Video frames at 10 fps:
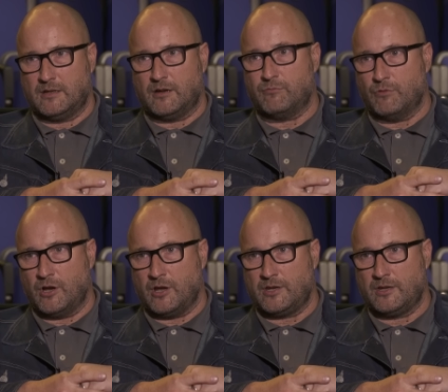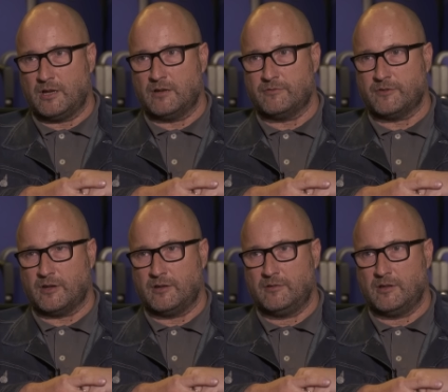of work
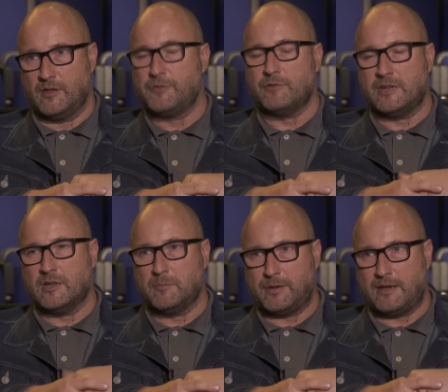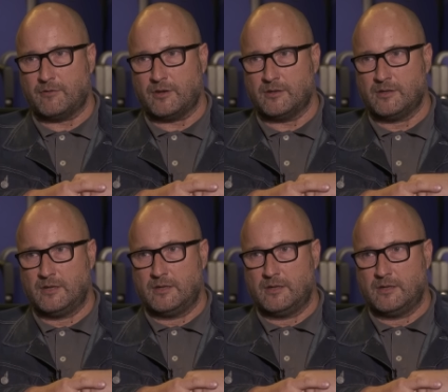over a three year period